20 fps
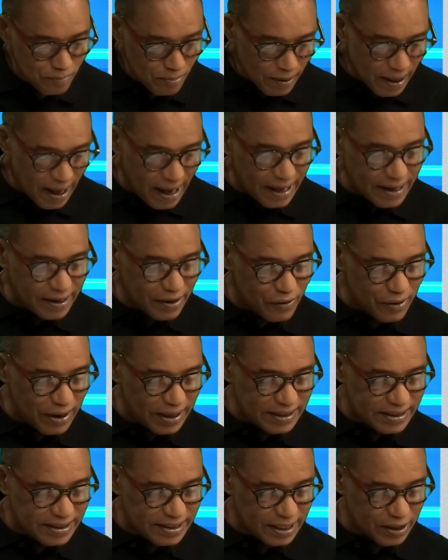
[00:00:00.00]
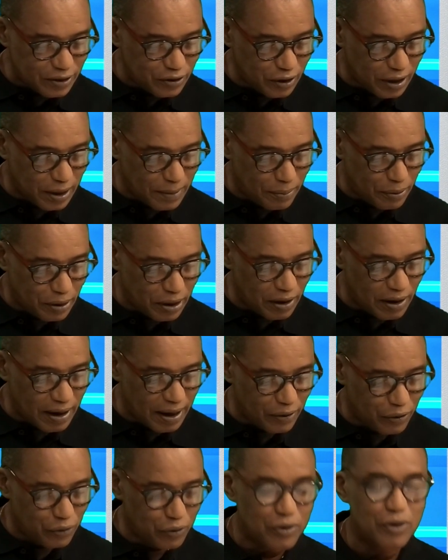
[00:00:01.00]
And in race 6, you can put a
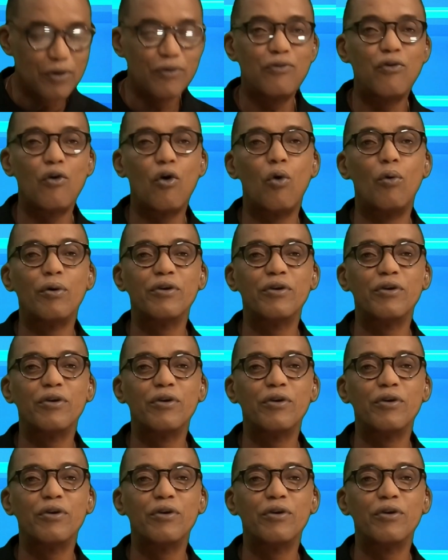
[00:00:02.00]
line through the 4